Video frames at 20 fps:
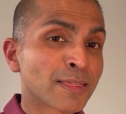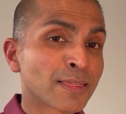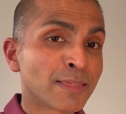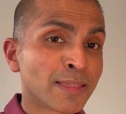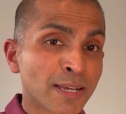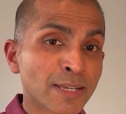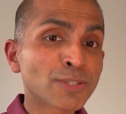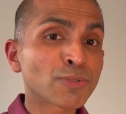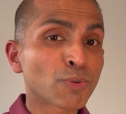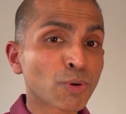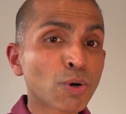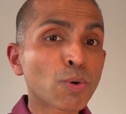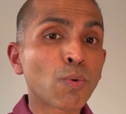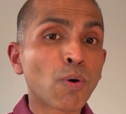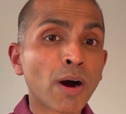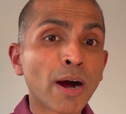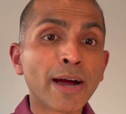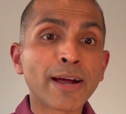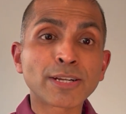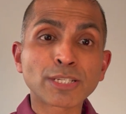This
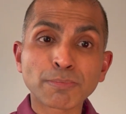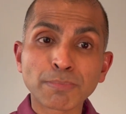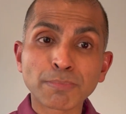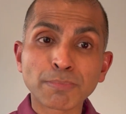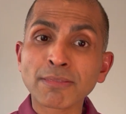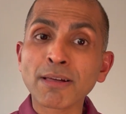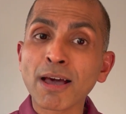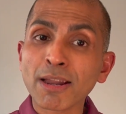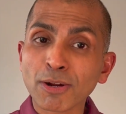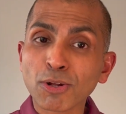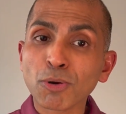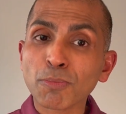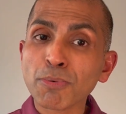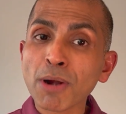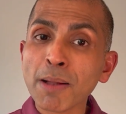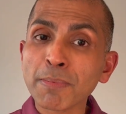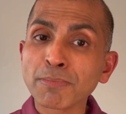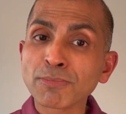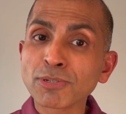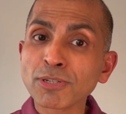requires methodical
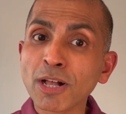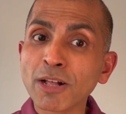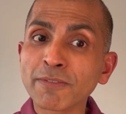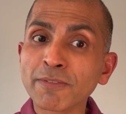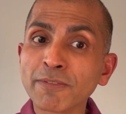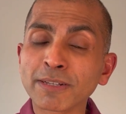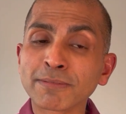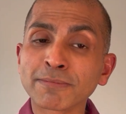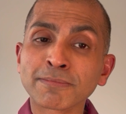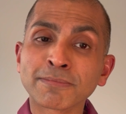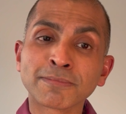problem solving.